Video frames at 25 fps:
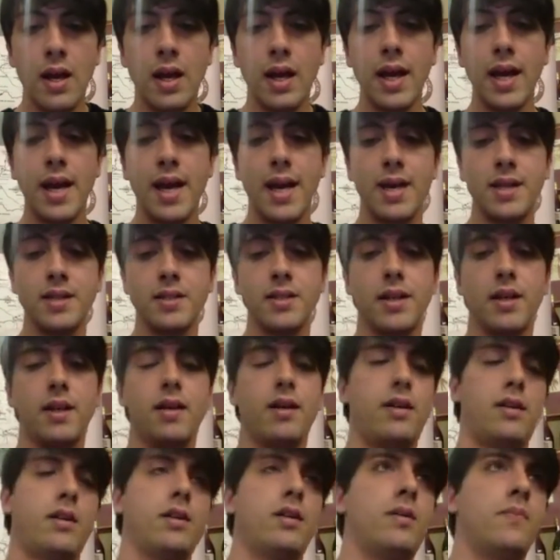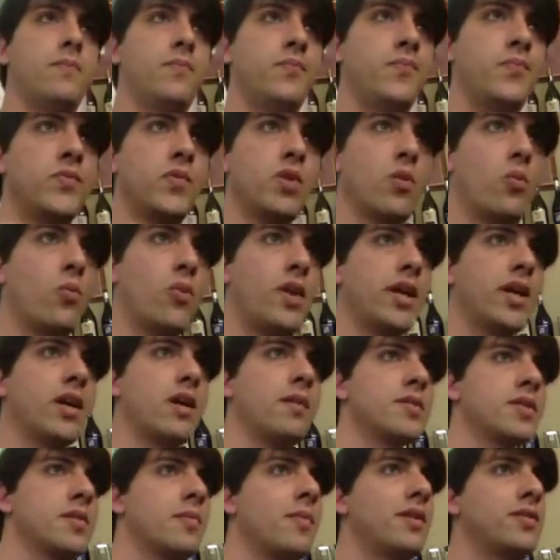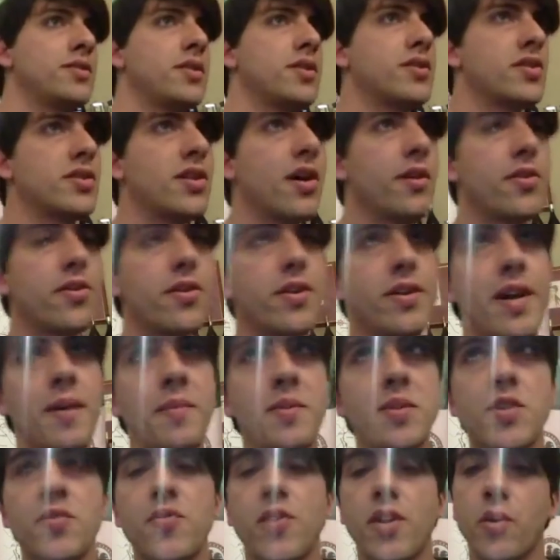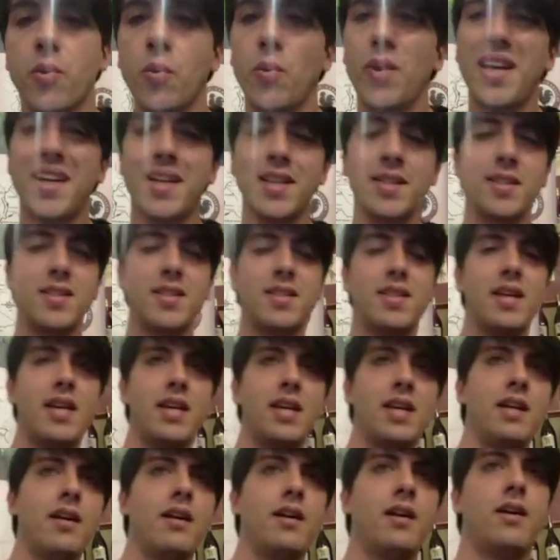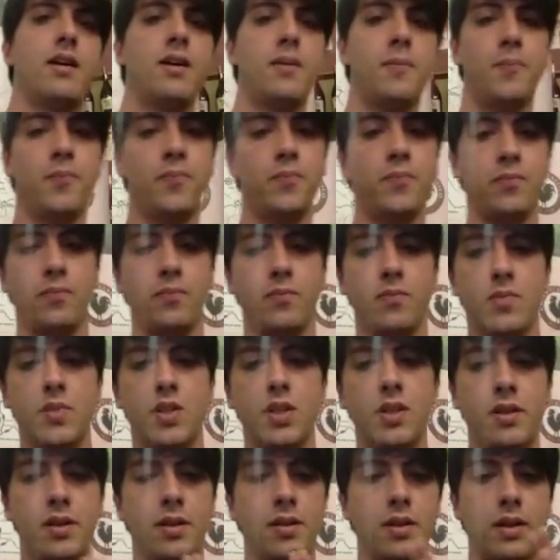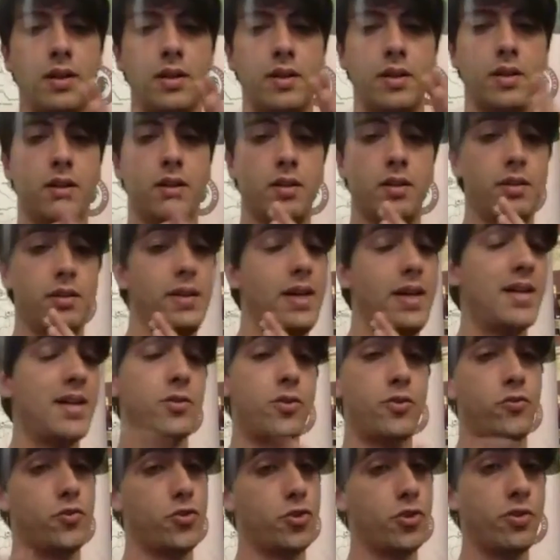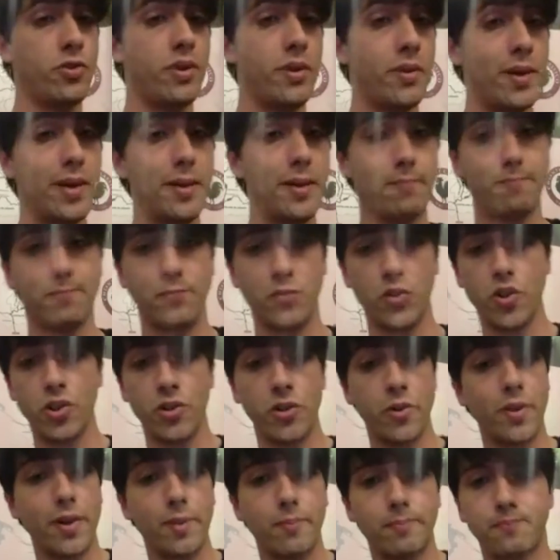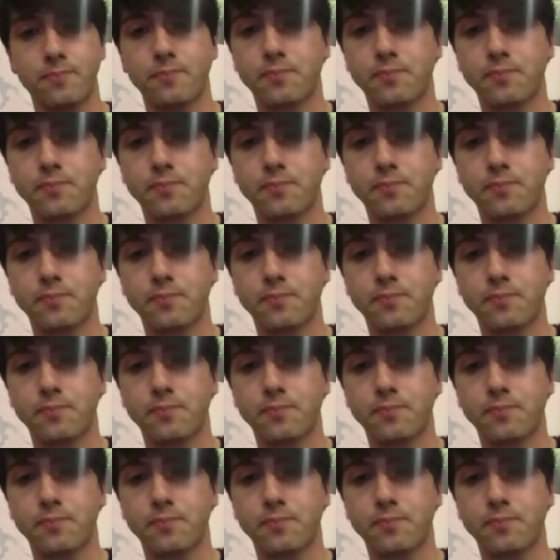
And when it comes about the southern hemisphere, we can say the end of January, the